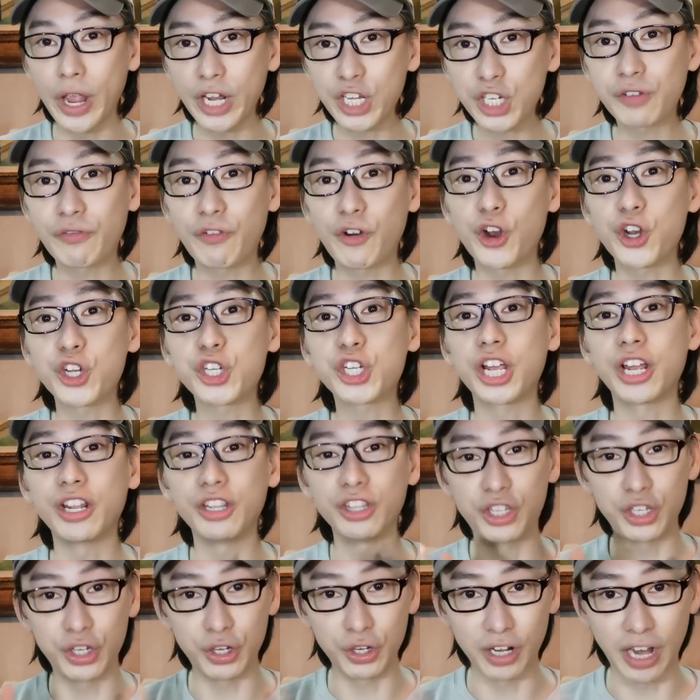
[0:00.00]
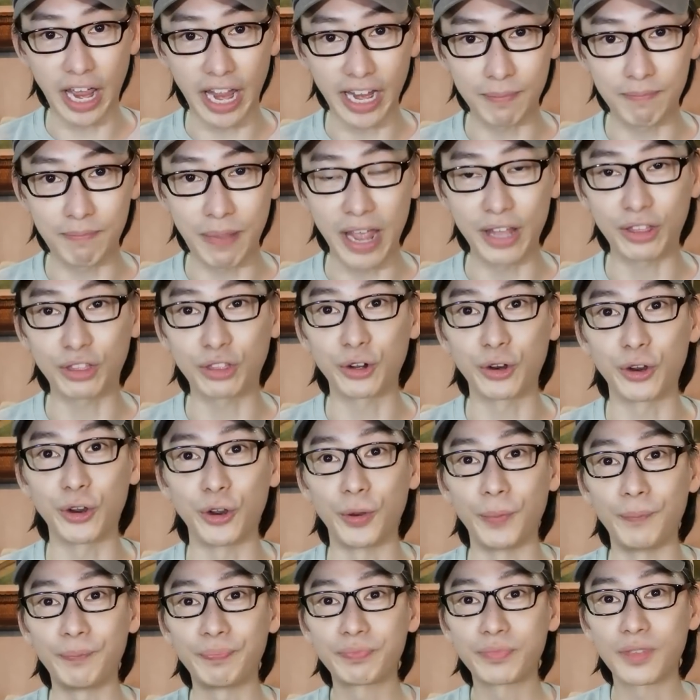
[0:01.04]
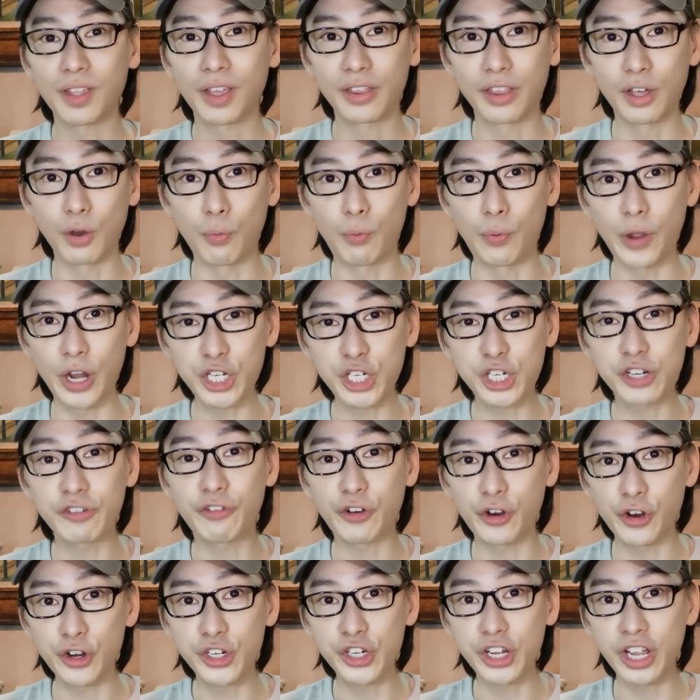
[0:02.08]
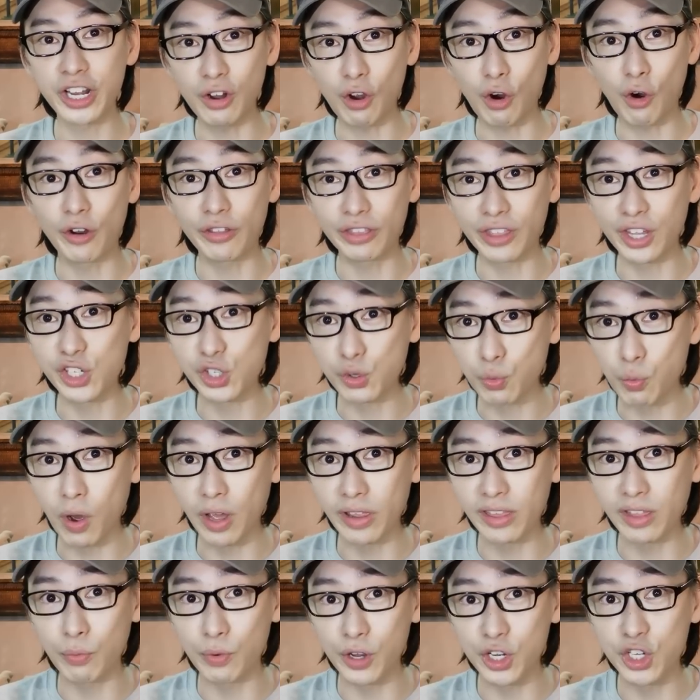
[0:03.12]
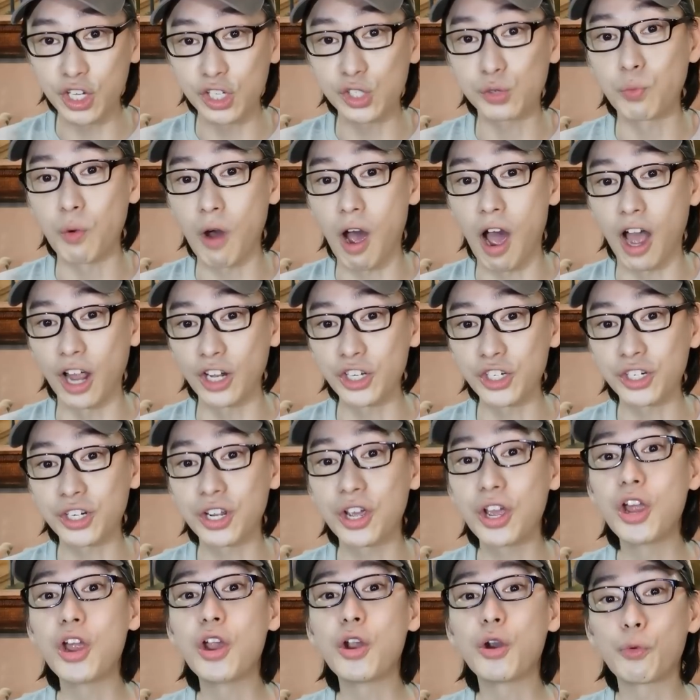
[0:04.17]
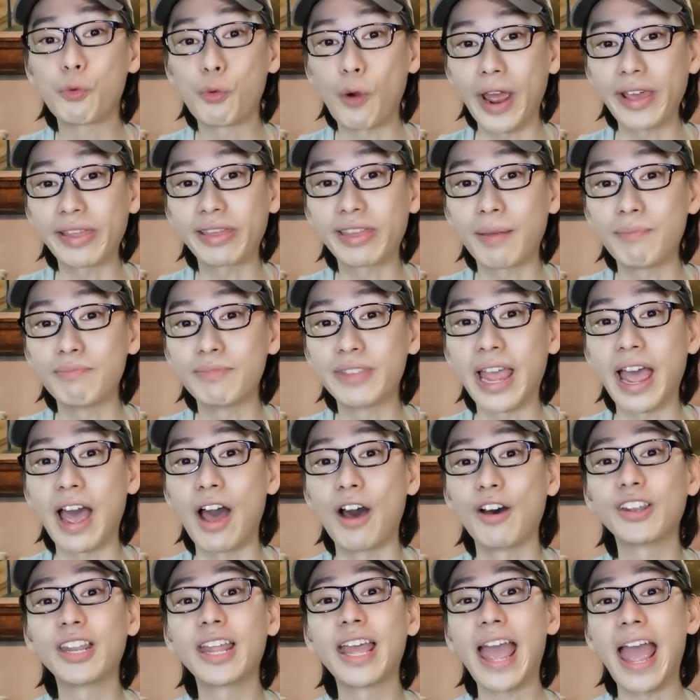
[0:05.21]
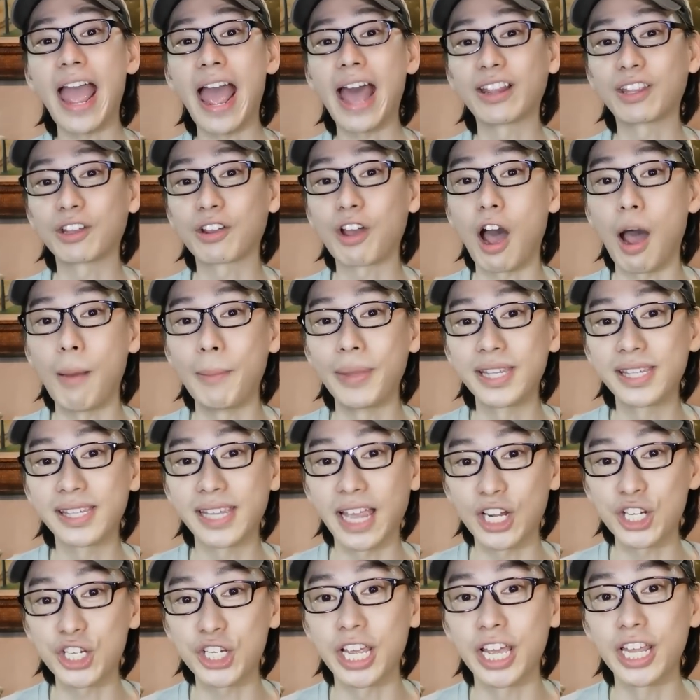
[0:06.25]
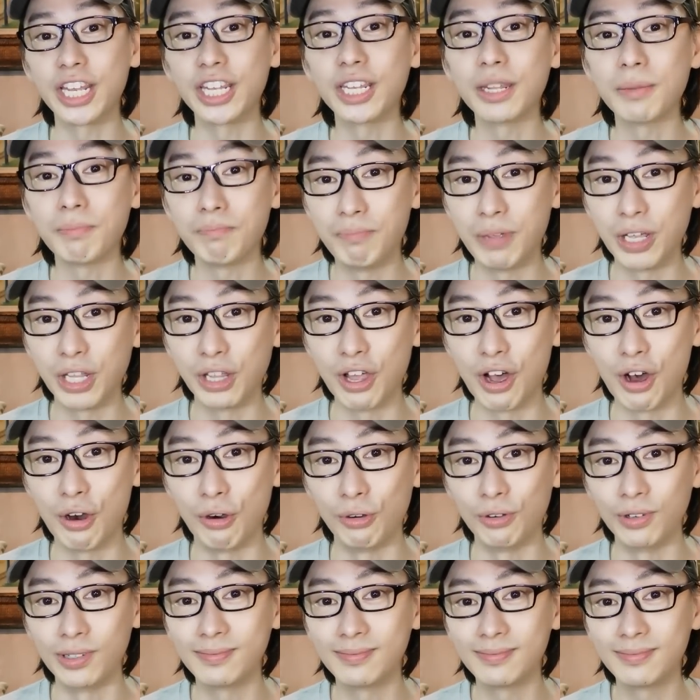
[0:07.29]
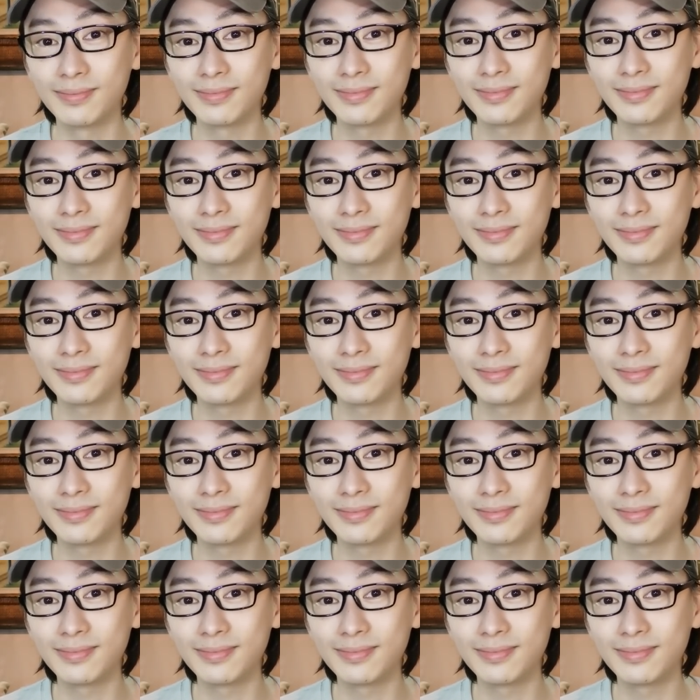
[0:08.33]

which version do you like better? The Wish version or this one that we just watched? Write them down at the comment section below.